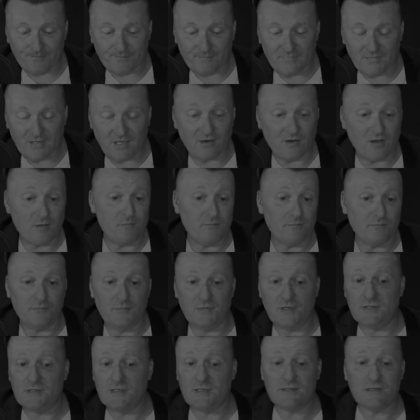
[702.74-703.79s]
you know,
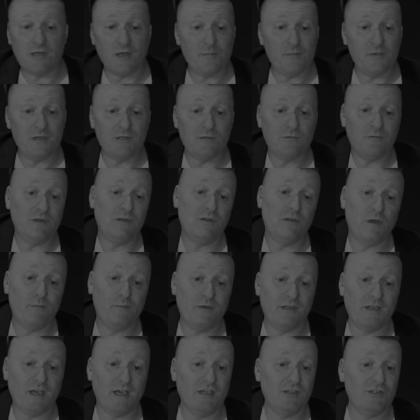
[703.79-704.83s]
music's open to
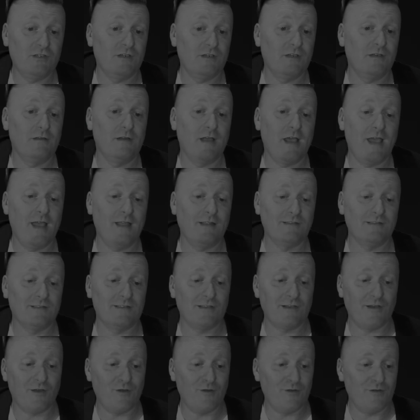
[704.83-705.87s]
interpretation, and
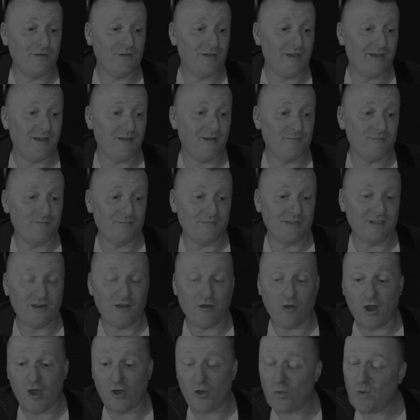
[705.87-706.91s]
so you know,
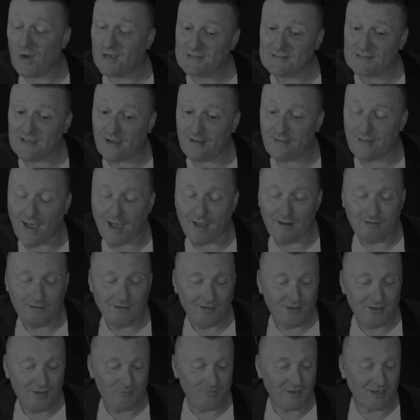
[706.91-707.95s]
I always say that
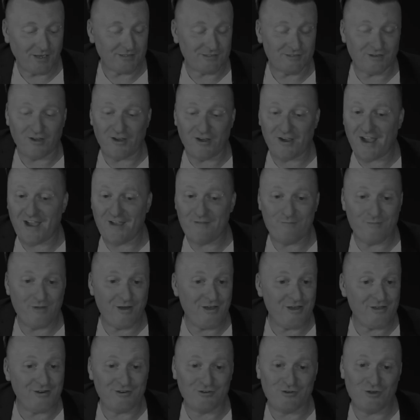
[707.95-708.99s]
because I have
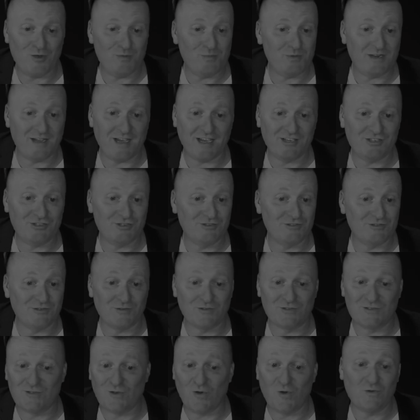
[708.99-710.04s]
my own interpretations on
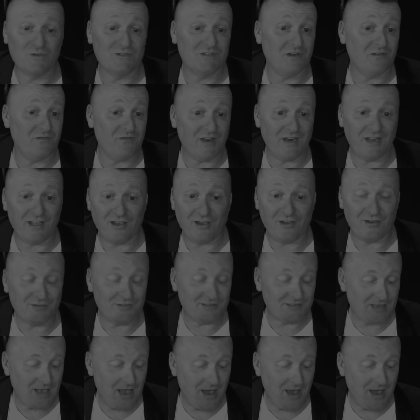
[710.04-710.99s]
songs and videos